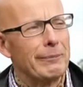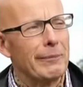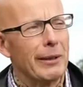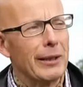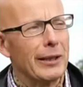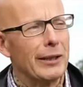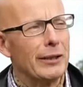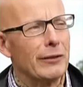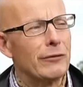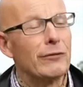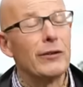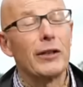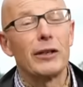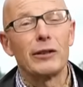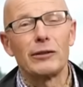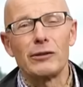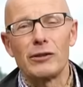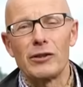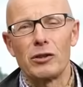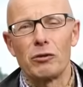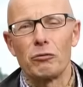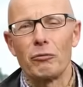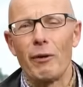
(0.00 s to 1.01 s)
in the
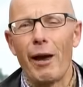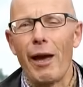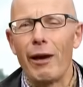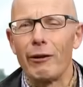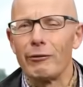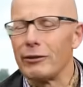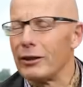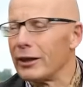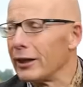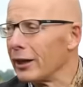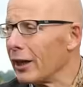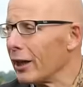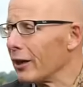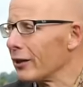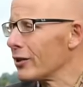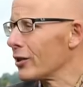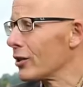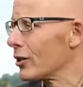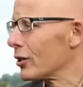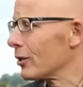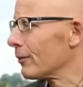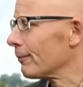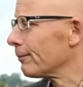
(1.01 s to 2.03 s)
field surrounding
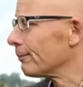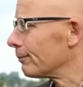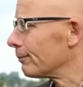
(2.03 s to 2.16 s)
us